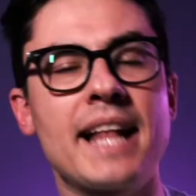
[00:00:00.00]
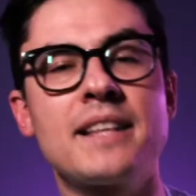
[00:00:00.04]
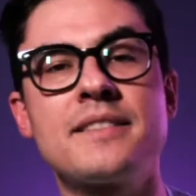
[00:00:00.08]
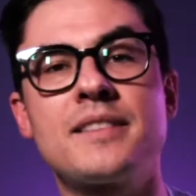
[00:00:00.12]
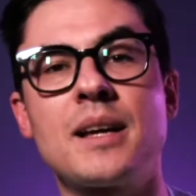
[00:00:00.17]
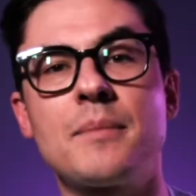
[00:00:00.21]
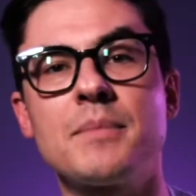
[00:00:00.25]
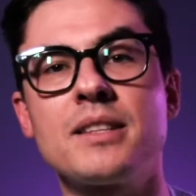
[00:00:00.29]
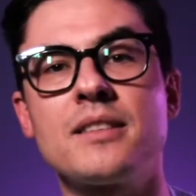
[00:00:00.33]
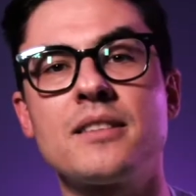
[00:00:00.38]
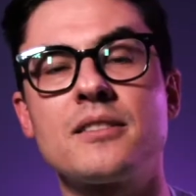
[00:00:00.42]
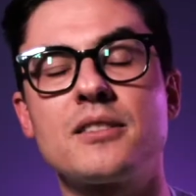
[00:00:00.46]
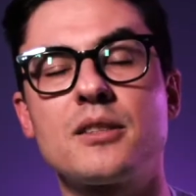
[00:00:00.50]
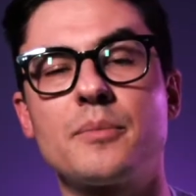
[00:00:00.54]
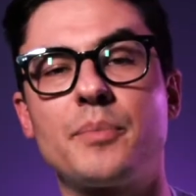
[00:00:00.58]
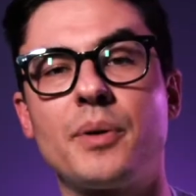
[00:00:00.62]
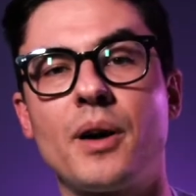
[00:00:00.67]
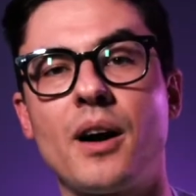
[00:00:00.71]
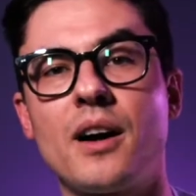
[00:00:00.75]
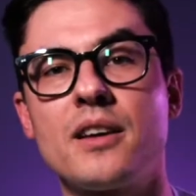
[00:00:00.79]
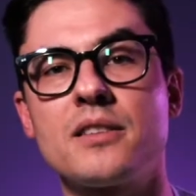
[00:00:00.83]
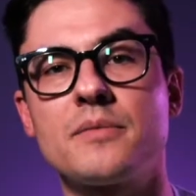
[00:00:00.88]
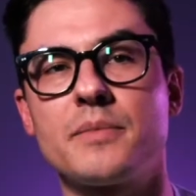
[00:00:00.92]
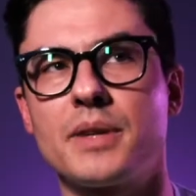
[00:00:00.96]
something that
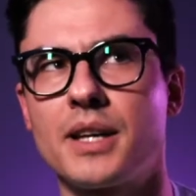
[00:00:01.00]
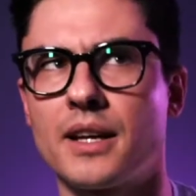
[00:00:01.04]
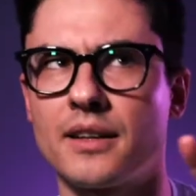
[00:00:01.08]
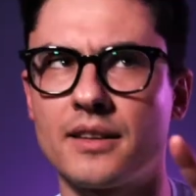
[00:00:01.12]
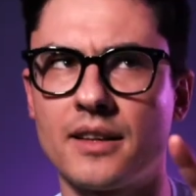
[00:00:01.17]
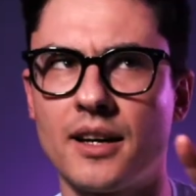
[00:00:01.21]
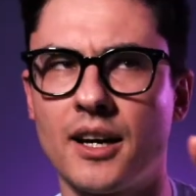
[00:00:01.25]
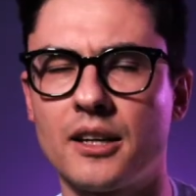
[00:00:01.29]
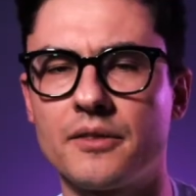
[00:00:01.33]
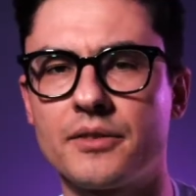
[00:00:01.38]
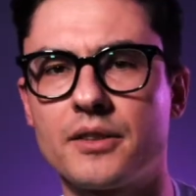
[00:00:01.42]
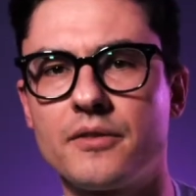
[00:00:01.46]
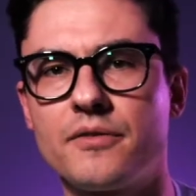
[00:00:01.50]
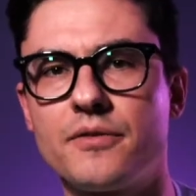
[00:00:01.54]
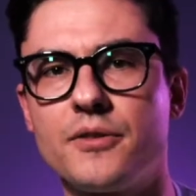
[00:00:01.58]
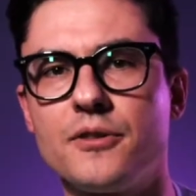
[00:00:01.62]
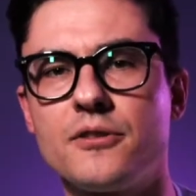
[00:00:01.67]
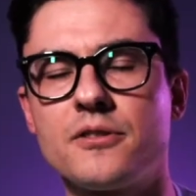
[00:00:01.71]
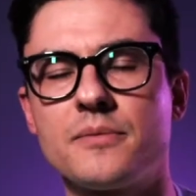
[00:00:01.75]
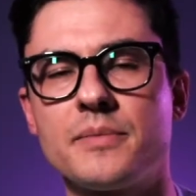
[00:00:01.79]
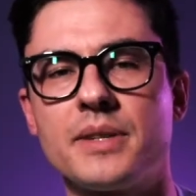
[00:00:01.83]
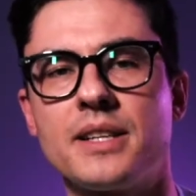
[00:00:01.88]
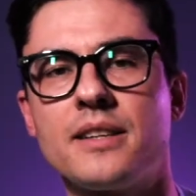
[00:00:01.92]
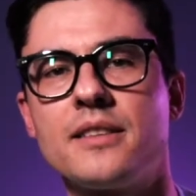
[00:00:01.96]
surprised me and kind of
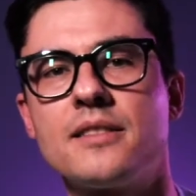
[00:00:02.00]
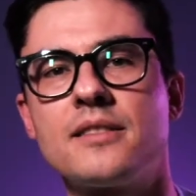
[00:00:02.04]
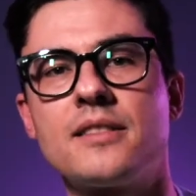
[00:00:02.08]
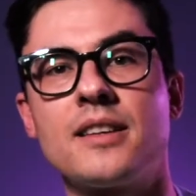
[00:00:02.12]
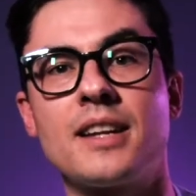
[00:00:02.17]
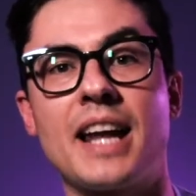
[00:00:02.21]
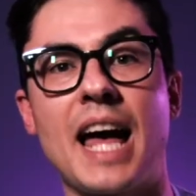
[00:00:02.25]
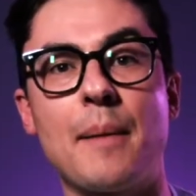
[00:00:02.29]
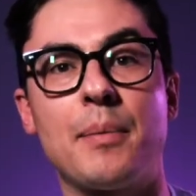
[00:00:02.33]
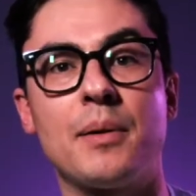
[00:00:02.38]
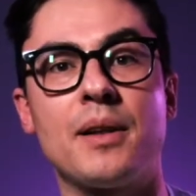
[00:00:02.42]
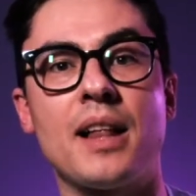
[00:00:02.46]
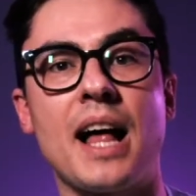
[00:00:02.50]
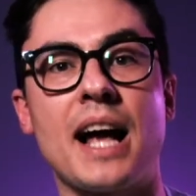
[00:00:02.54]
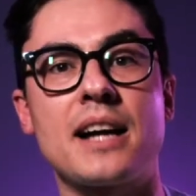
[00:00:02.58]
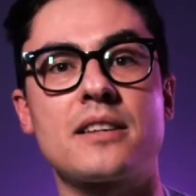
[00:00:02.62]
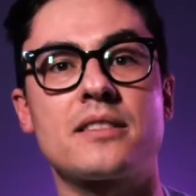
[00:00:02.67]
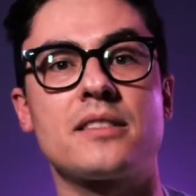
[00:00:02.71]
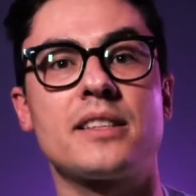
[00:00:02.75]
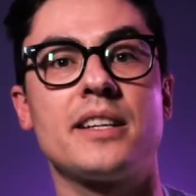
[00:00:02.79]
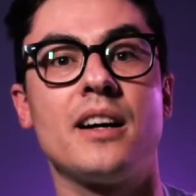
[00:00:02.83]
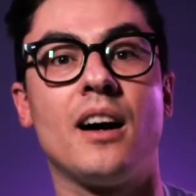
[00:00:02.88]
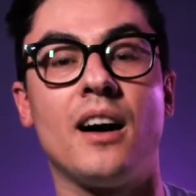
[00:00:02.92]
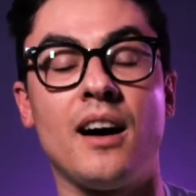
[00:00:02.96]
confused me is that Apple
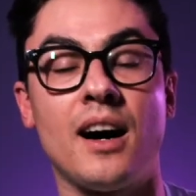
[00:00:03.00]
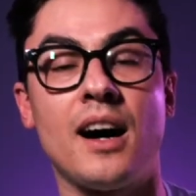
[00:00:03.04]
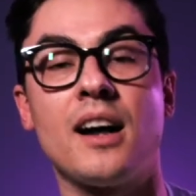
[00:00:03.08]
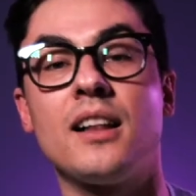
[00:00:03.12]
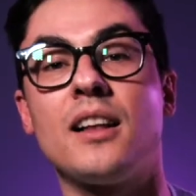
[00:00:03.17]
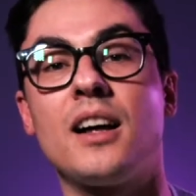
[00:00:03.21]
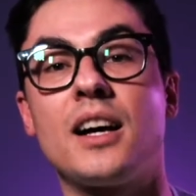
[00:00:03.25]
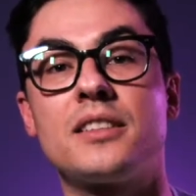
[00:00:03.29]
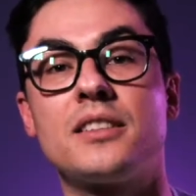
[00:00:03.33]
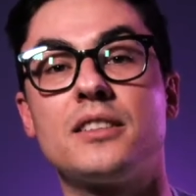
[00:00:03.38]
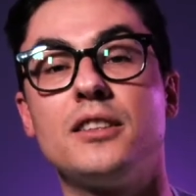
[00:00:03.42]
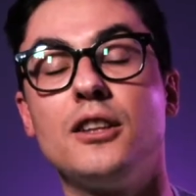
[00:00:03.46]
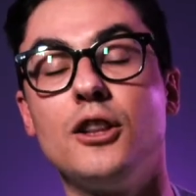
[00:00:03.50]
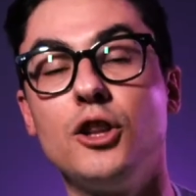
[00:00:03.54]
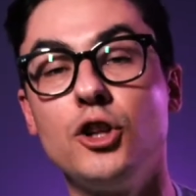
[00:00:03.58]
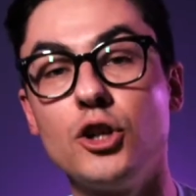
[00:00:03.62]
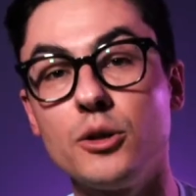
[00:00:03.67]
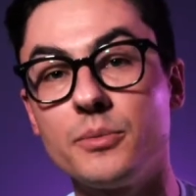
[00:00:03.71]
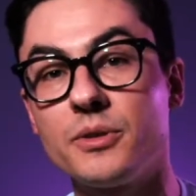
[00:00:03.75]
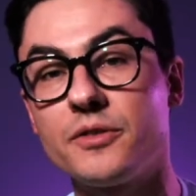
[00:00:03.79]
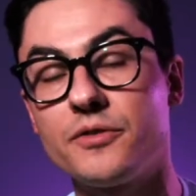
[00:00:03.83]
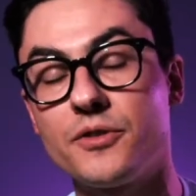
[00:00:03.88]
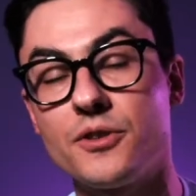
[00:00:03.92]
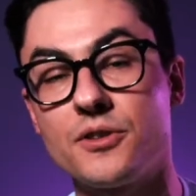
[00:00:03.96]
actually highlighted
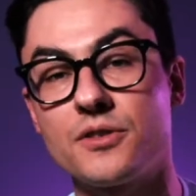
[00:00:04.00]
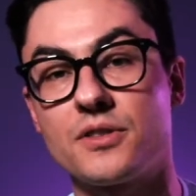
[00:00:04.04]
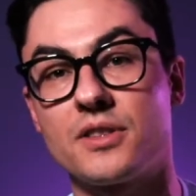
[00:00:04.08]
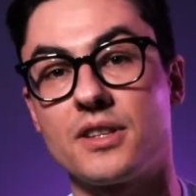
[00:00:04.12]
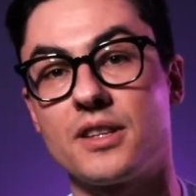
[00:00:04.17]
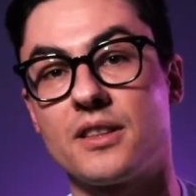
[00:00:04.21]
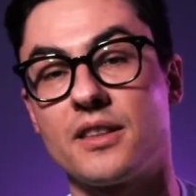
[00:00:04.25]
Lumafusion in